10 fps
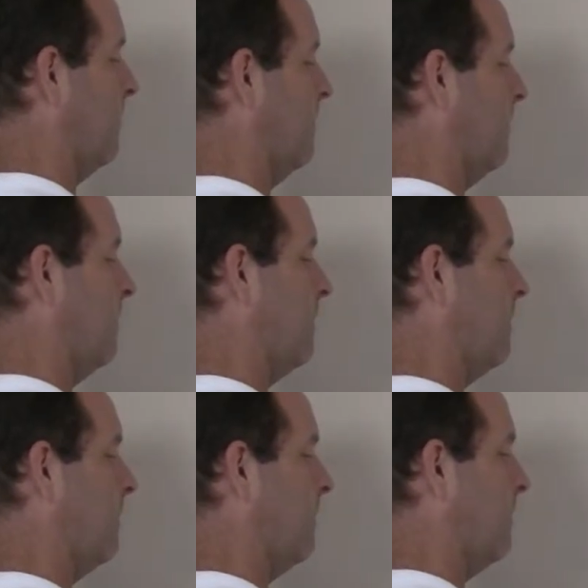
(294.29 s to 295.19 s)

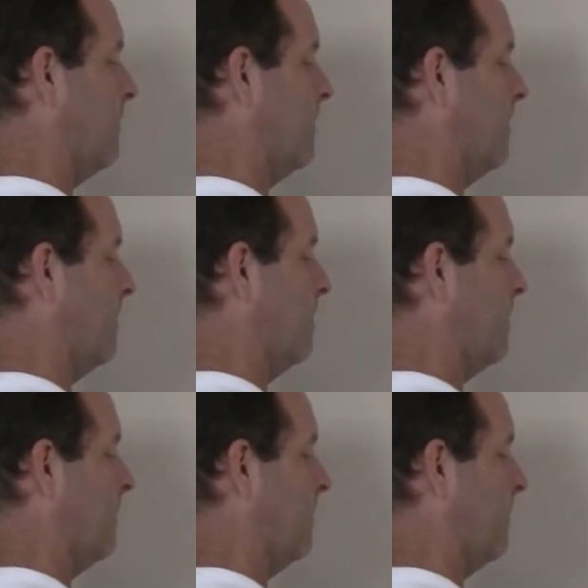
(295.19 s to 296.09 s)

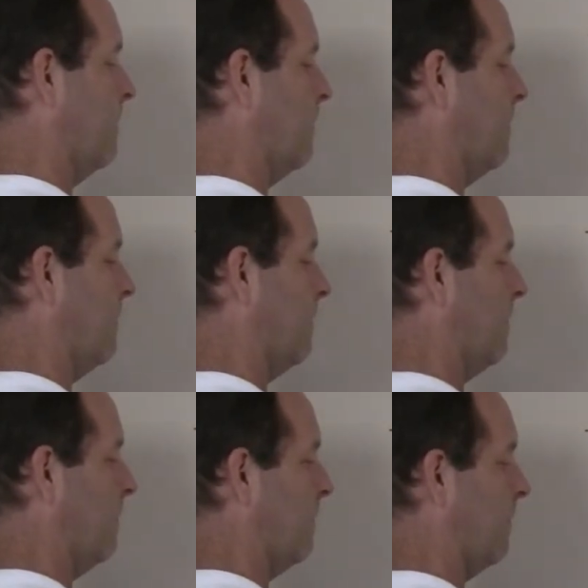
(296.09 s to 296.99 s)

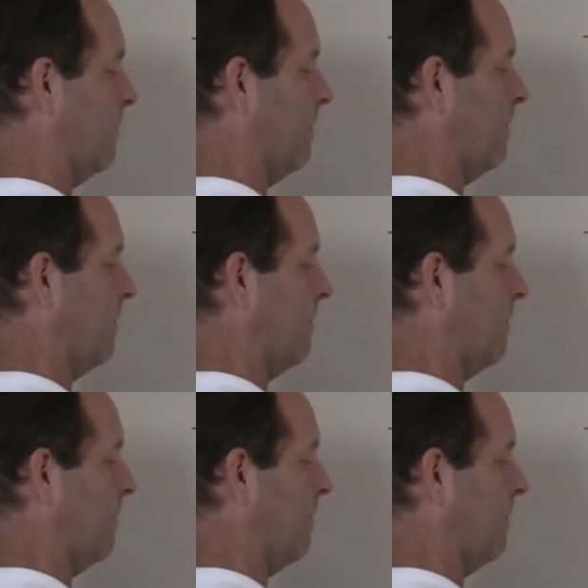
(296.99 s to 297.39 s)
[no speech]